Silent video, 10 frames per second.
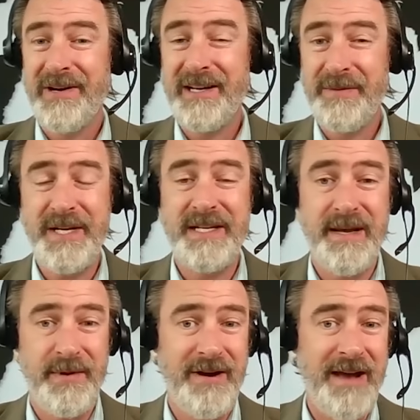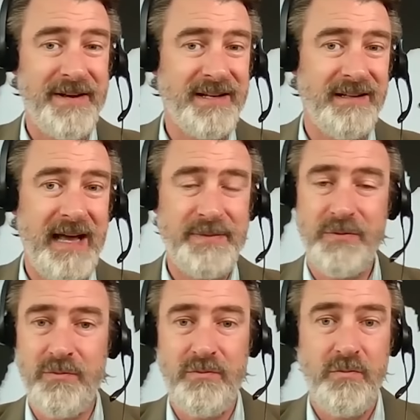When it comes to demographic
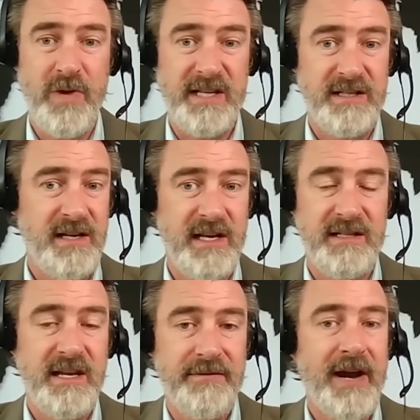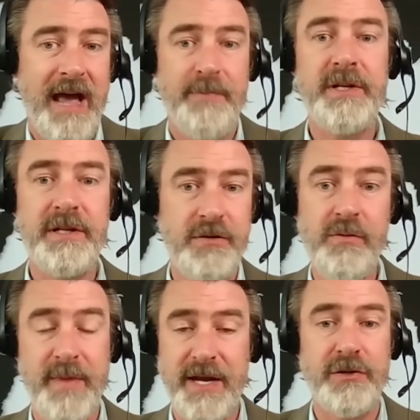collapse, It's it's never happened
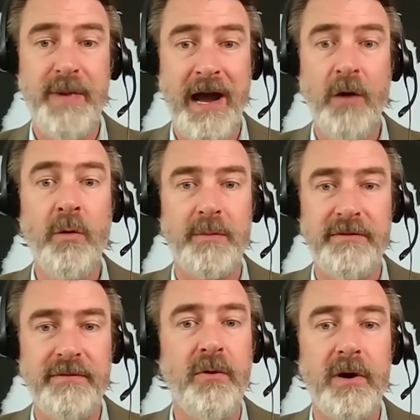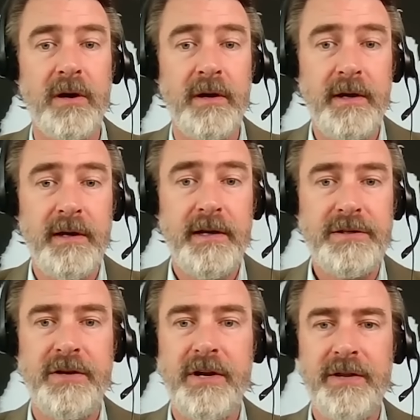to a major power before.
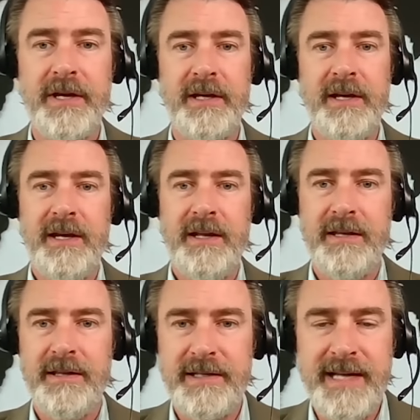So, you know, the, the the